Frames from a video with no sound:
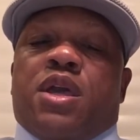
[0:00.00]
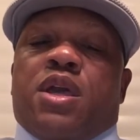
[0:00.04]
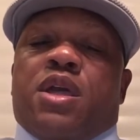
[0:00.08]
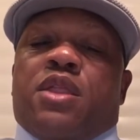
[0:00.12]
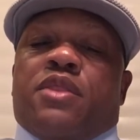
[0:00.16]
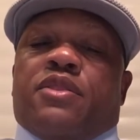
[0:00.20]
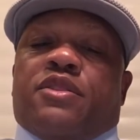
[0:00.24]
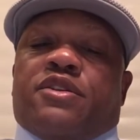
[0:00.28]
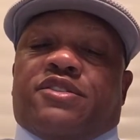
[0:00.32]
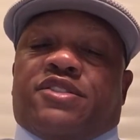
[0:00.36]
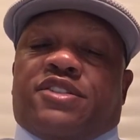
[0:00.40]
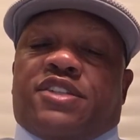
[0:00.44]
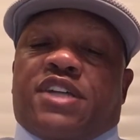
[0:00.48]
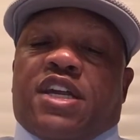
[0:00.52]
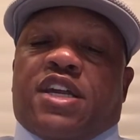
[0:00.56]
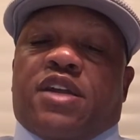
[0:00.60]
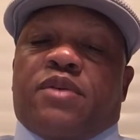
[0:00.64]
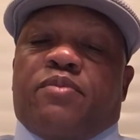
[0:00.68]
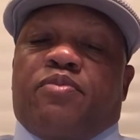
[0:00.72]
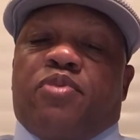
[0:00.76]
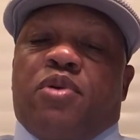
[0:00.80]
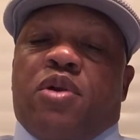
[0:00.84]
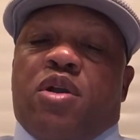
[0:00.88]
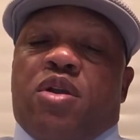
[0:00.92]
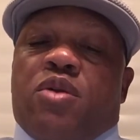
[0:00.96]
The
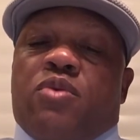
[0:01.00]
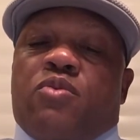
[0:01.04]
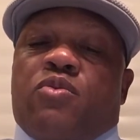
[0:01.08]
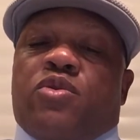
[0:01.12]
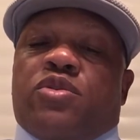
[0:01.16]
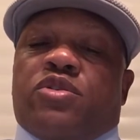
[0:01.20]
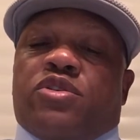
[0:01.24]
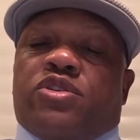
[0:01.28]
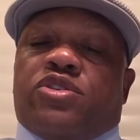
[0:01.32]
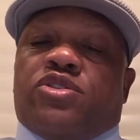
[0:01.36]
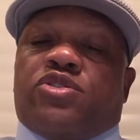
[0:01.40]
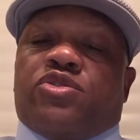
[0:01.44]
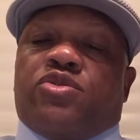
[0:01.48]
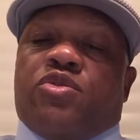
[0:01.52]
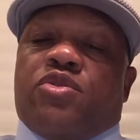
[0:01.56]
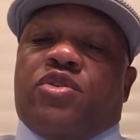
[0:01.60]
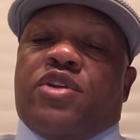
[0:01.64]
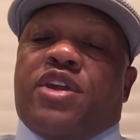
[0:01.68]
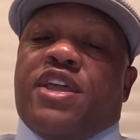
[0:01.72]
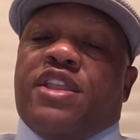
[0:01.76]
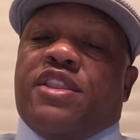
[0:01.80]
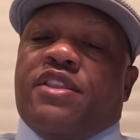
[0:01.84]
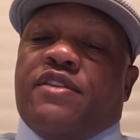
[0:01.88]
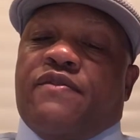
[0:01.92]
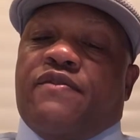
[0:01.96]
second part will ensure
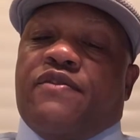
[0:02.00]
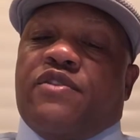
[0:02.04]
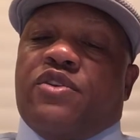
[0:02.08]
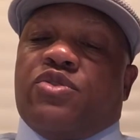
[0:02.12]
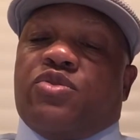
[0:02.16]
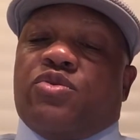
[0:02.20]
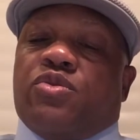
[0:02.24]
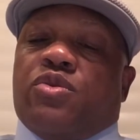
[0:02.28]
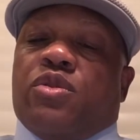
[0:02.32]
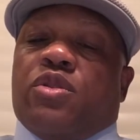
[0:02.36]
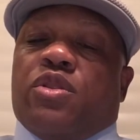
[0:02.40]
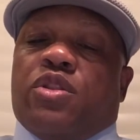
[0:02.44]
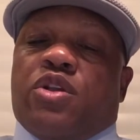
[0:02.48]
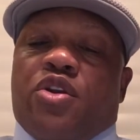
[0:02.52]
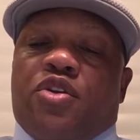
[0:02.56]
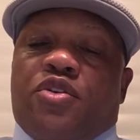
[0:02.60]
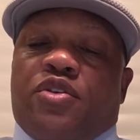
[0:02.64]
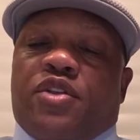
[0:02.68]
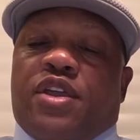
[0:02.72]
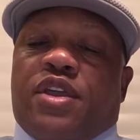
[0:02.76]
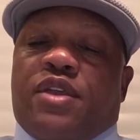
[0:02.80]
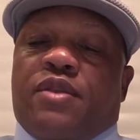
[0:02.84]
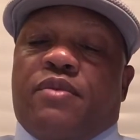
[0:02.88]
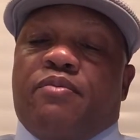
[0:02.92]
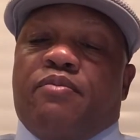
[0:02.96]
individual
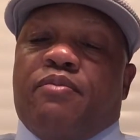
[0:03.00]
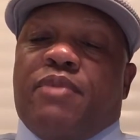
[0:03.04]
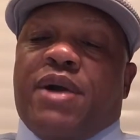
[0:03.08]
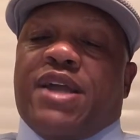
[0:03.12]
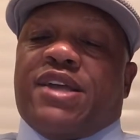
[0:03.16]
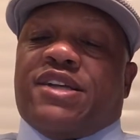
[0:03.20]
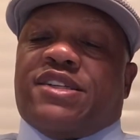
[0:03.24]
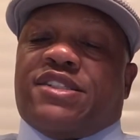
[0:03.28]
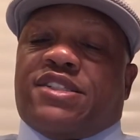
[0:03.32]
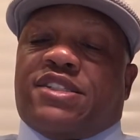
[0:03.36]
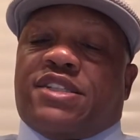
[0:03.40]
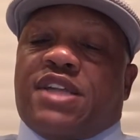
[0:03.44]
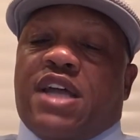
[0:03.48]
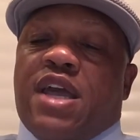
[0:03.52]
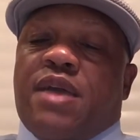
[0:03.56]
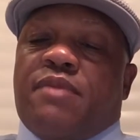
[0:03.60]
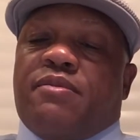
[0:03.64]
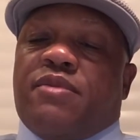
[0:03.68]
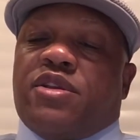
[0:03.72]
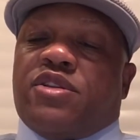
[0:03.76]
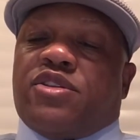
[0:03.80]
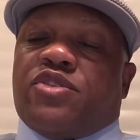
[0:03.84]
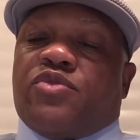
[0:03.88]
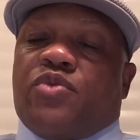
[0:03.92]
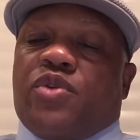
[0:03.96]
learning by
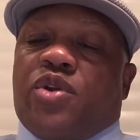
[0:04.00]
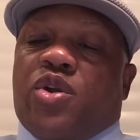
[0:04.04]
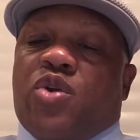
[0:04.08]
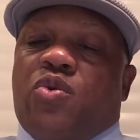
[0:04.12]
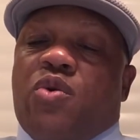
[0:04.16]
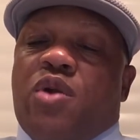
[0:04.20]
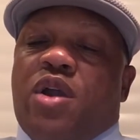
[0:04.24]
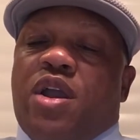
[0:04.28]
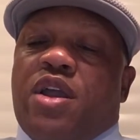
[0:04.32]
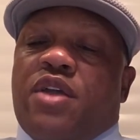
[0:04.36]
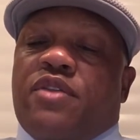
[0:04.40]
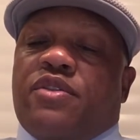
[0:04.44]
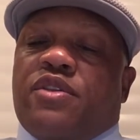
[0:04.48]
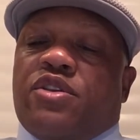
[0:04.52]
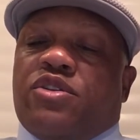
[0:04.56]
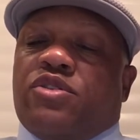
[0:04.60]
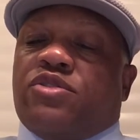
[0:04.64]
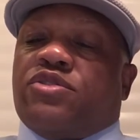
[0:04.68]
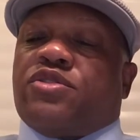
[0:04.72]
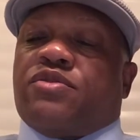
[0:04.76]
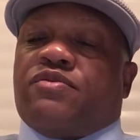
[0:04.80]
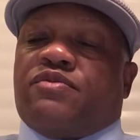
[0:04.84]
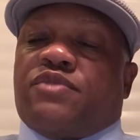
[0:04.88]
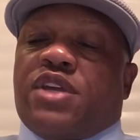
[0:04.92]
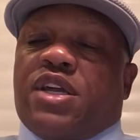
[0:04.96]
assignments requiring the
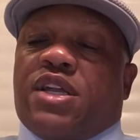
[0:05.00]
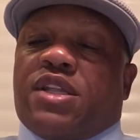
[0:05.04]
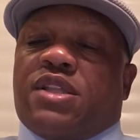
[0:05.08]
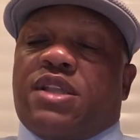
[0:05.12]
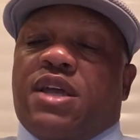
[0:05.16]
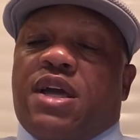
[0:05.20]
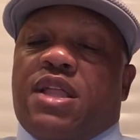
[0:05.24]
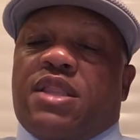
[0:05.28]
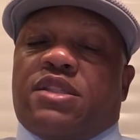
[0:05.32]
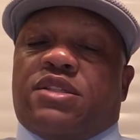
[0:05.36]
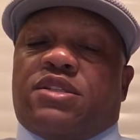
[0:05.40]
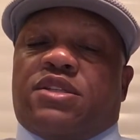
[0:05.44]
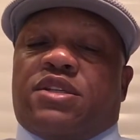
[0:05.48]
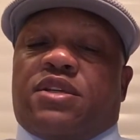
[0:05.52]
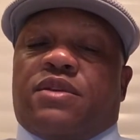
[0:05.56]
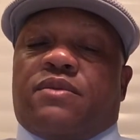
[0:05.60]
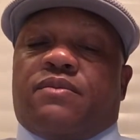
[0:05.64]
use of technology.